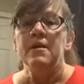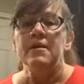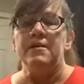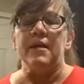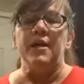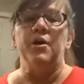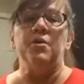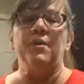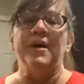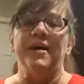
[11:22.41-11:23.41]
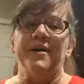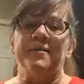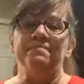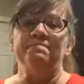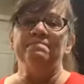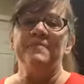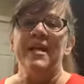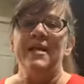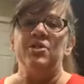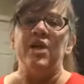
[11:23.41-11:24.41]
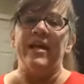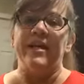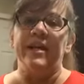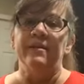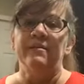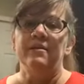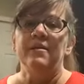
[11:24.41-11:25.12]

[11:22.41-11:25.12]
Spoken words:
So, Jaden,